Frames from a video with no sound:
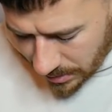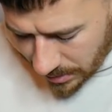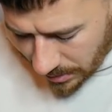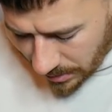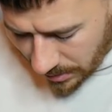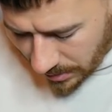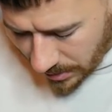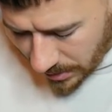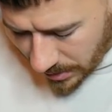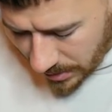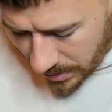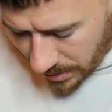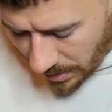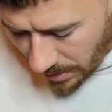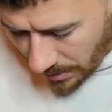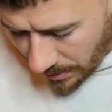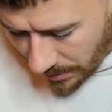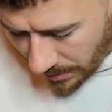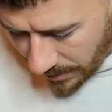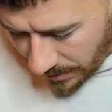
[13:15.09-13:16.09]
turn this
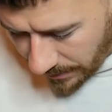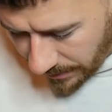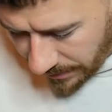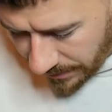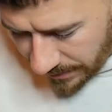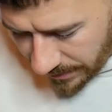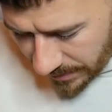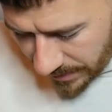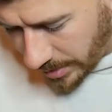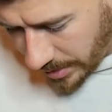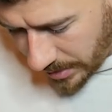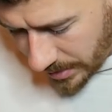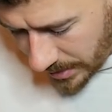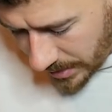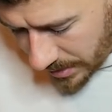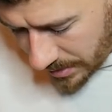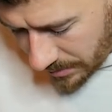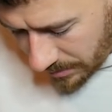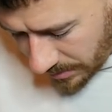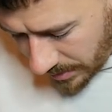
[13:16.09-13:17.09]
off, put
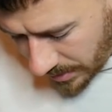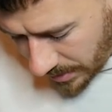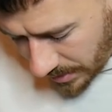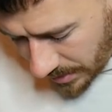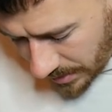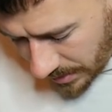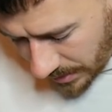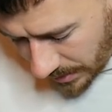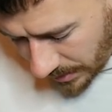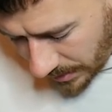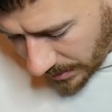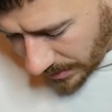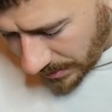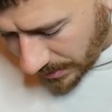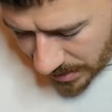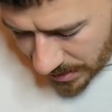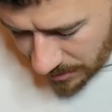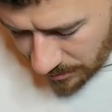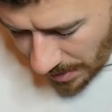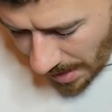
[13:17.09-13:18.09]
this one on.
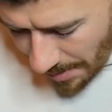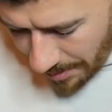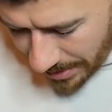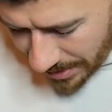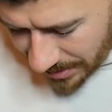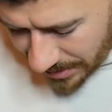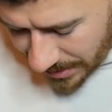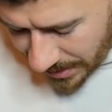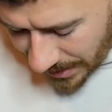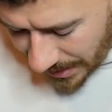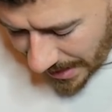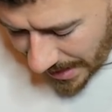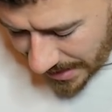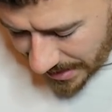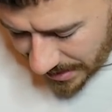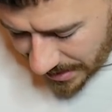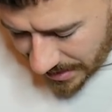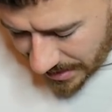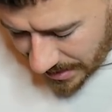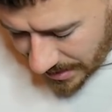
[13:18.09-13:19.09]
Swap out the
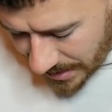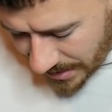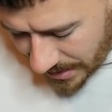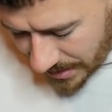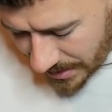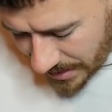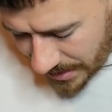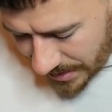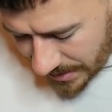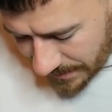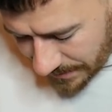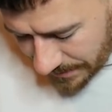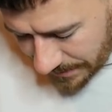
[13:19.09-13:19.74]
lenses.